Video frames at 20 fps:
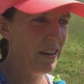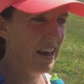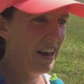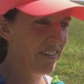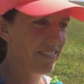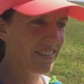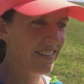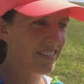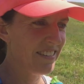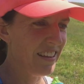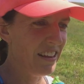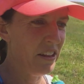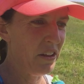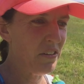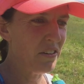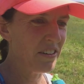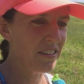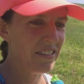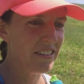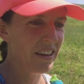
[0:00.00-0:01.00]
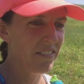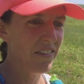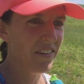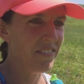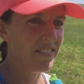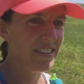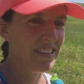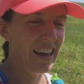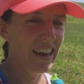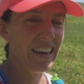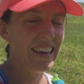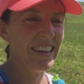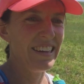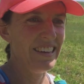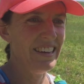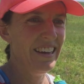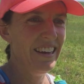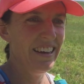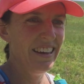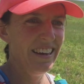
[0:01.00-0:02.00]
now is the longest I've ever
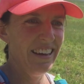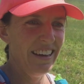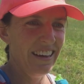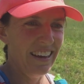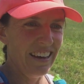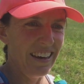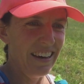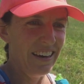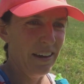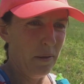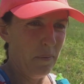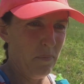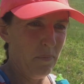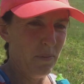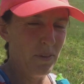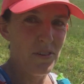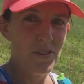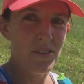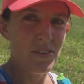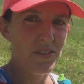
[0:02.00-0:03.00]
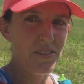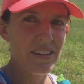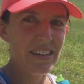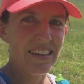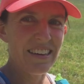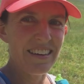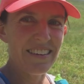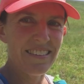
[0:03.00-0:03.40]
taken, which is really